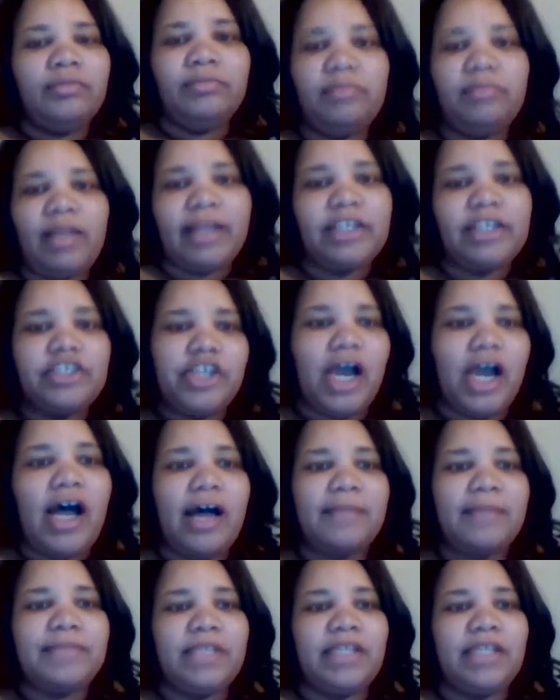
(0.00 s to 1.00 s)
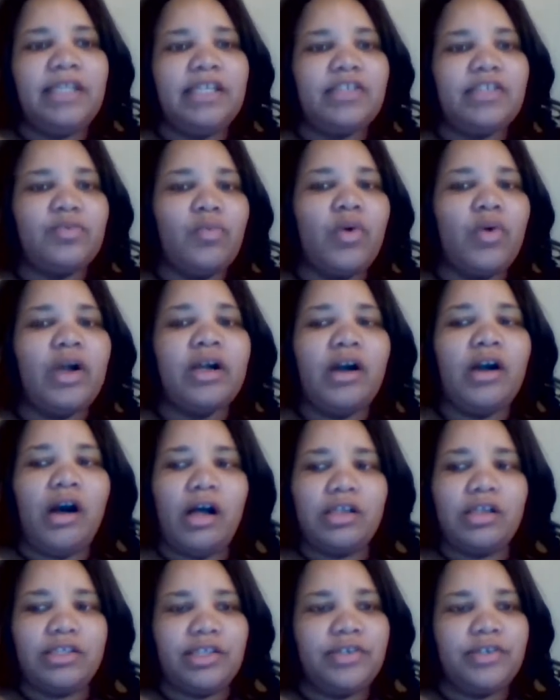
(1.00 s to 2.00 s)
like jobs in this one
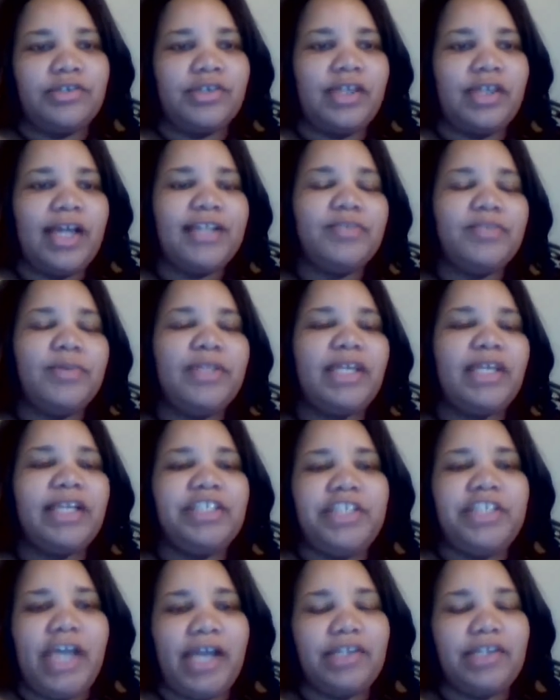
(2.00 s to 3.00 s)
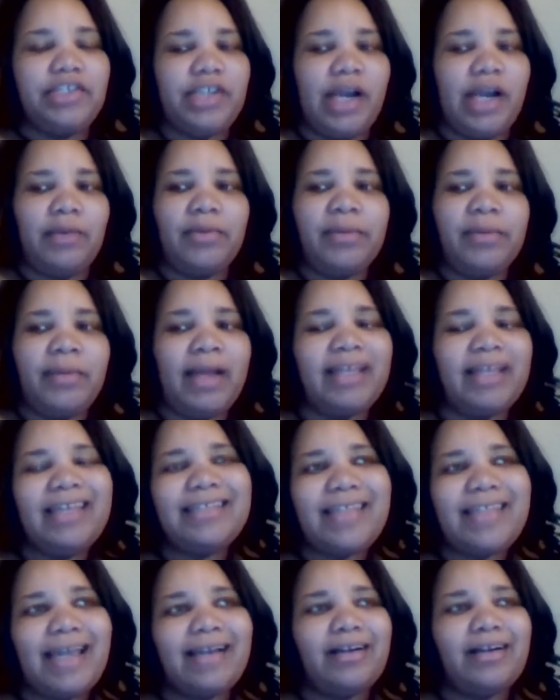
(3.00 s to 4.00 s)
call center. So that's what the chat shop reminds.
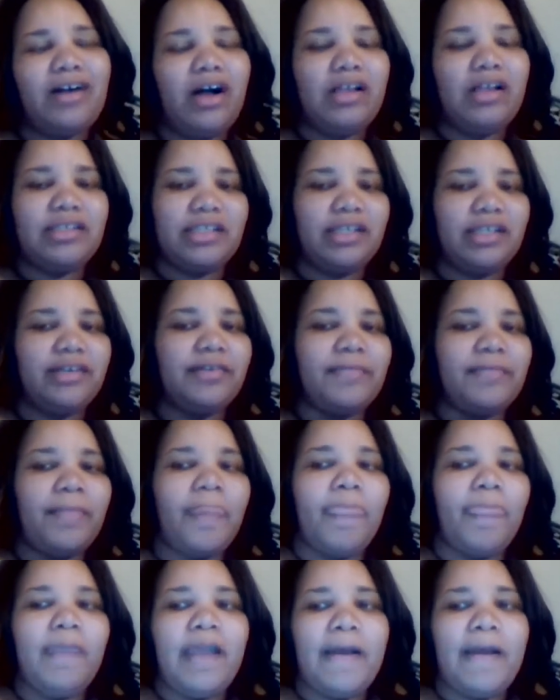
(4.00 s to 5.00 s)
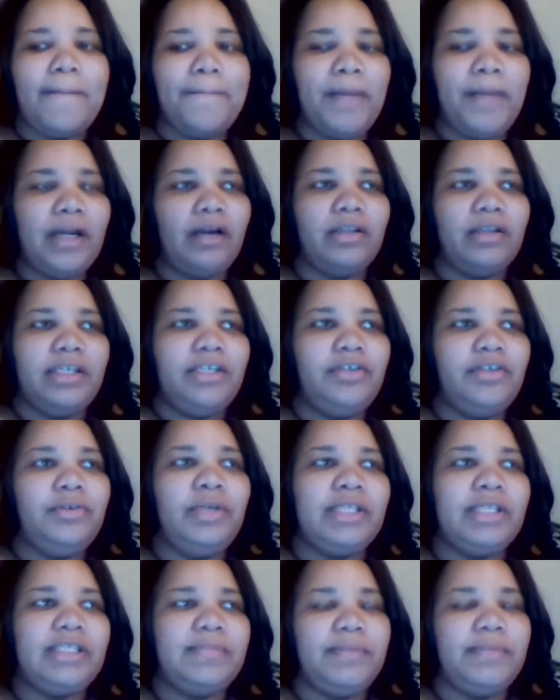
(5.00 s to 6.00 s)
It's like a call center, but only you
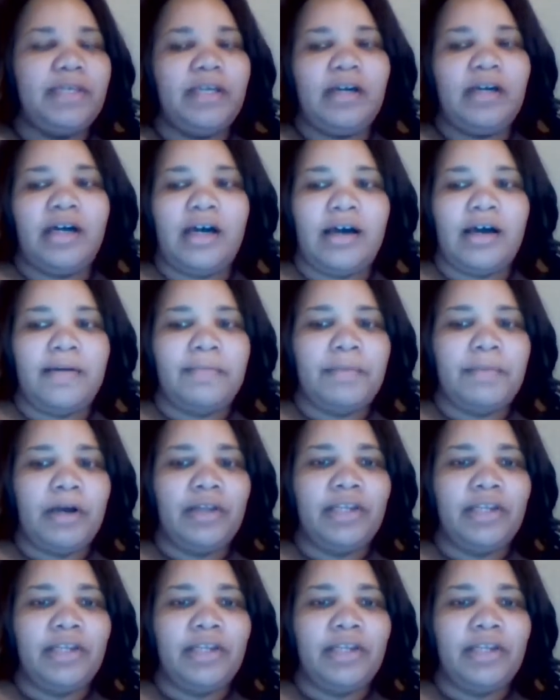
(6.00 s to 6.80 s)
get to be on